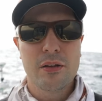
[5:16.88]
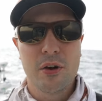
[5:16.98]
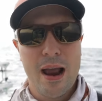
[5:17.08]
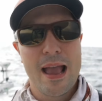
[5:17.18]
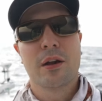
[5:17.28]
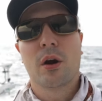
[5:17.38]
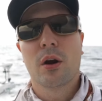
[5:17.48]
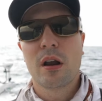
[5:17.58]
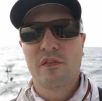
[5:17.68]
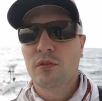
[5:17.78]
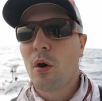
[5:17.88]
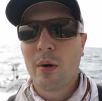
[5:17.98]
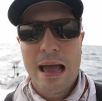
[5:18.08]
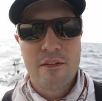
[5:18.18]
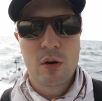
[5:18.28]
your anchor if you
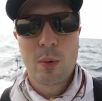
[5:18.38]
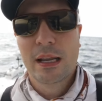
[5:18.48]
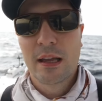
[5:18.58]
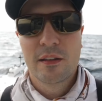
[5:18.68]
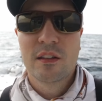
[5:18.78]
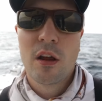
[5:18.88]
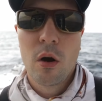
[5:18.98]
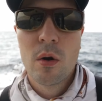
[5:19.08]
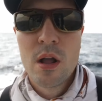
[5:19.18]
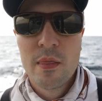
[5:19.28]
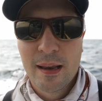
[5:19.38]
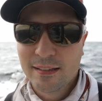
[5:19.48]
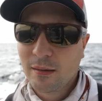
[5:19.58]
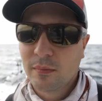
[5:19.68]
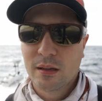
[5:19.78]
don't have a windlass. So that's
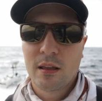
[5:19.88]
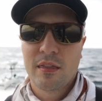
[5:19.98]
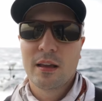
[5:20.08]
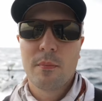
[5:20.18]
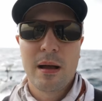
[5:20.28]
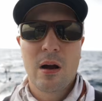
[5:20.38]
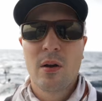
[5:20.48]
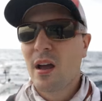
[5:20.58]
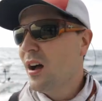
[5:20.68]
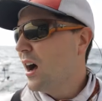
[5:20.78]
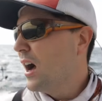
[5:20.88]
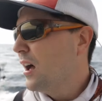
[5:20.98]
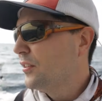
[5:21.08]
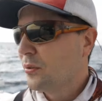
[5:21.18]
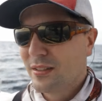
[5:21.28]
something to think about.
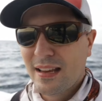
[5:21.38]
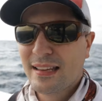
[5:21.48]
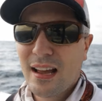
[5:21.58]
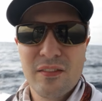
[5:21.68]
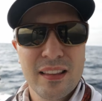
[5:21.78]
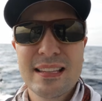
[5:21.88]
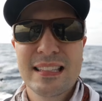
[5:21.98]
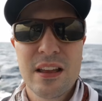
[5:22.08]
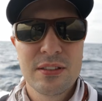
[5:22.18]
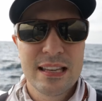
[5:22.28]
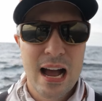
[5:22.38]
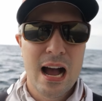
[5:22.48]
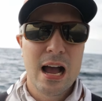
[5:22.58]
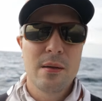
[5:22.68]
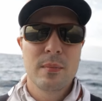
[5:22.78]
So it definitely saves
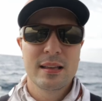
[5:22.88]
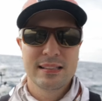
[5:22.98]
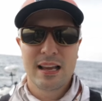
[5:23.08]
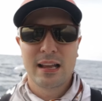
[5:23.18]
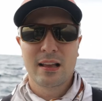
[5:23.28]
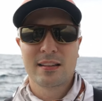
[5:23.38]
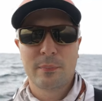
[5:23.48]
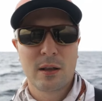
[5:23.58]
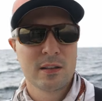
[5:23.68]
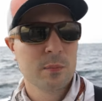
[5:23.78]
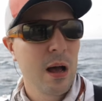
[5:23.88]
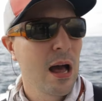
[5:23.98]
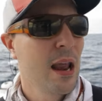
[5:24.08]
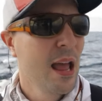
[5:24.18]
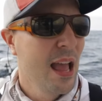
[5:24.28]
time setting us up on spot.